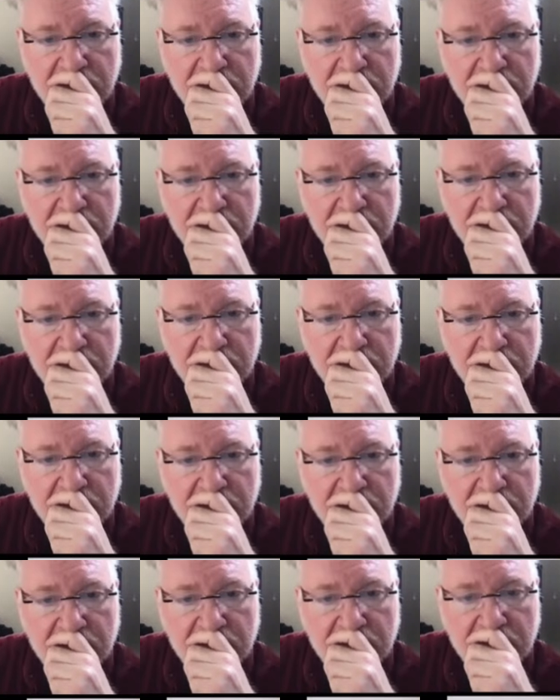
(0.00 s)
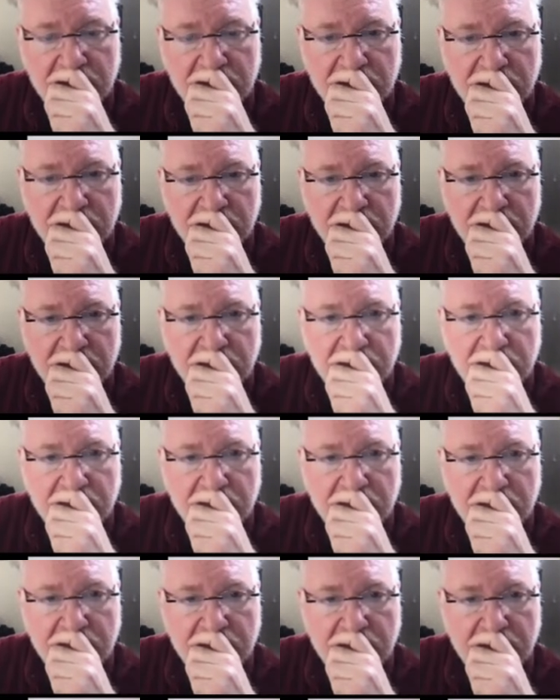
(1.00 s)

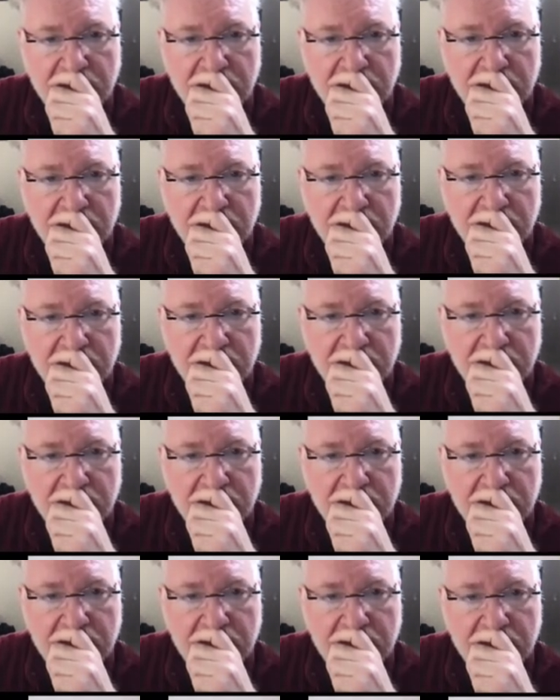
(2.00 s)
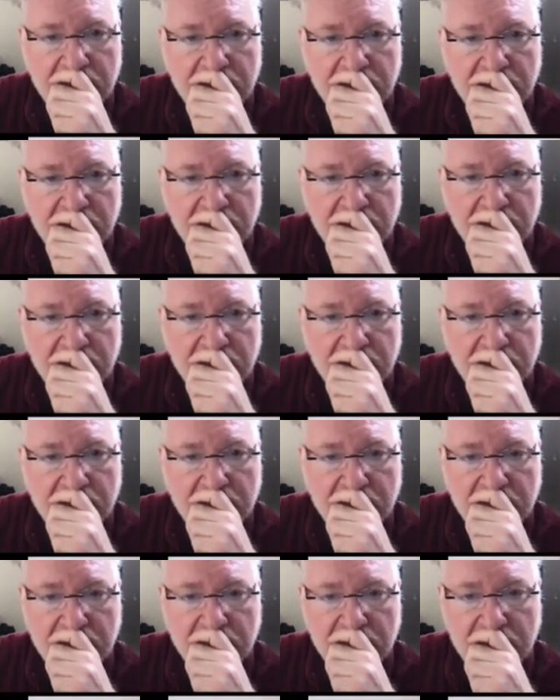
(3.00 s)

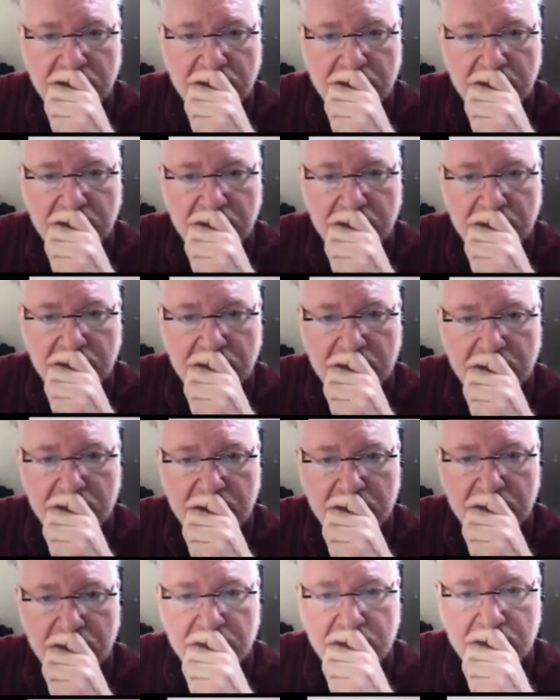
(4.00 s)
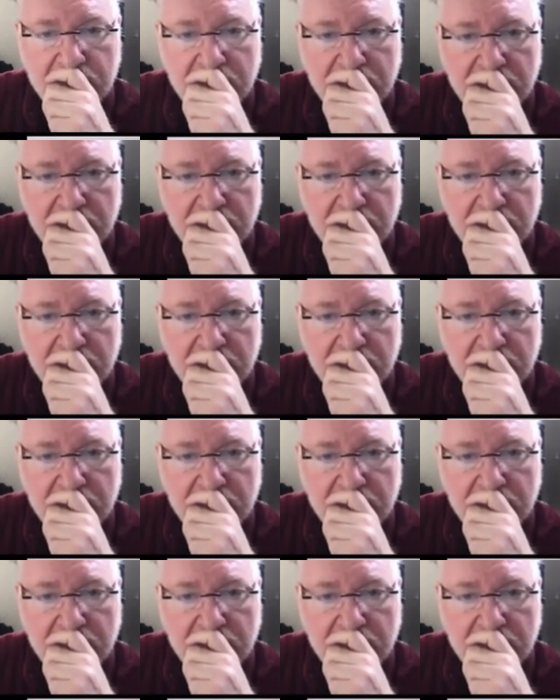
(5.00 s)
This person isn't speaking.